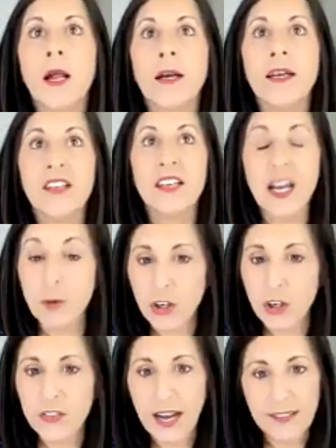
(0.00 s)
In the
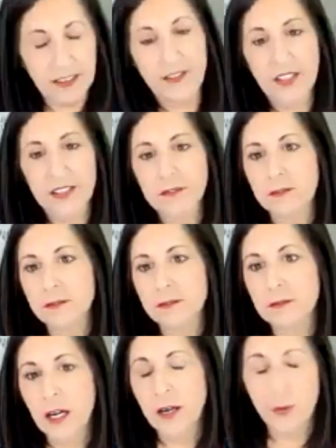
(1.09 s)
neighborhood that I live in,
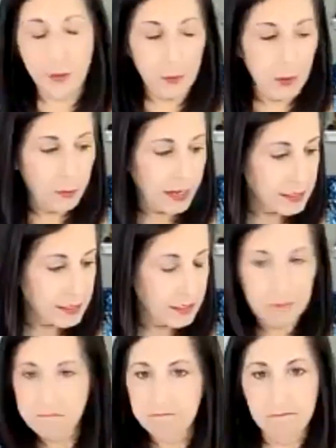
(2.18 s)
I, we, we rent in a
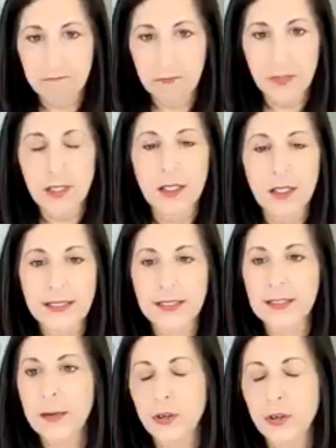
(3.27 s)
nice
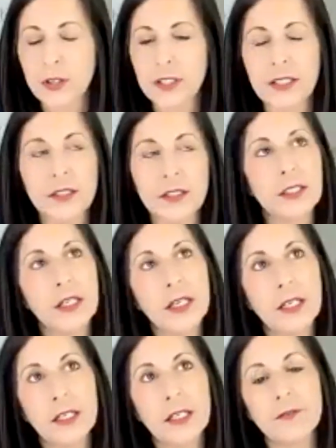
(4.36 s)
neighborhood in
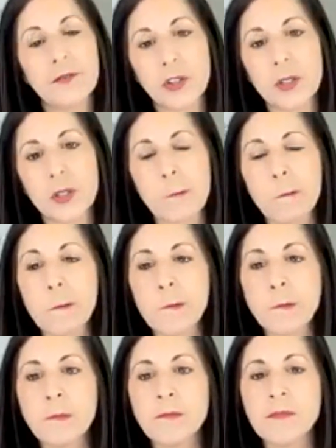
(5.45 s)
uh, Fullerton
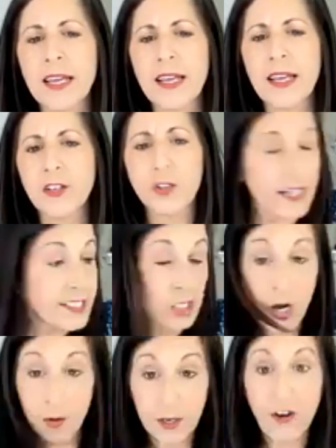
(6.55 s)
and you guys
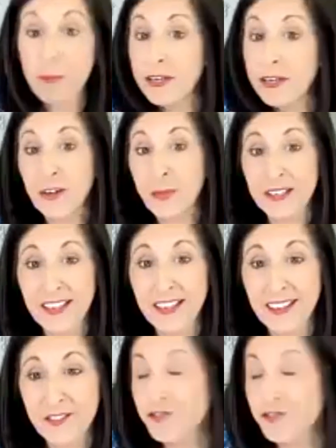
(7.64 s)
know from here we
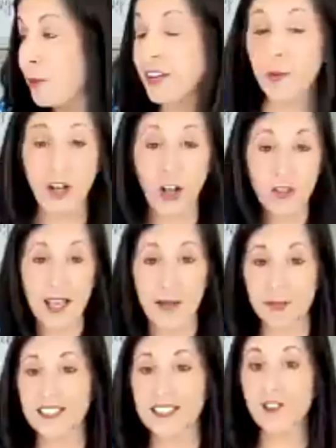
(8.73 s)
from here we call it the
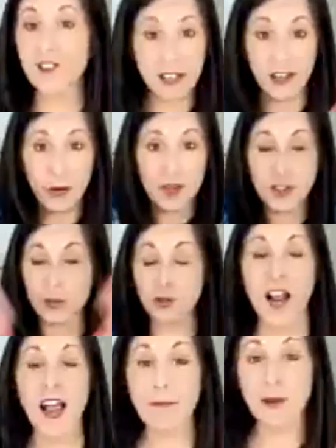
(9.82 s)
embassy from here we do
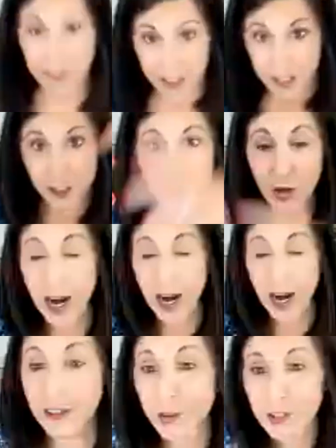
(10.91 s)
tribe come on this is tribe
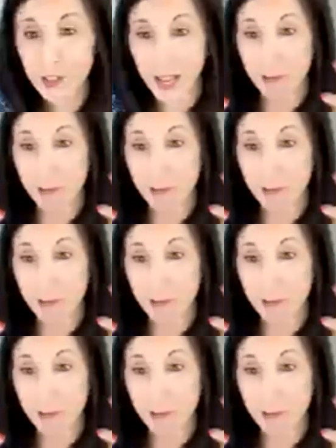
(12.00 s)
headquarters the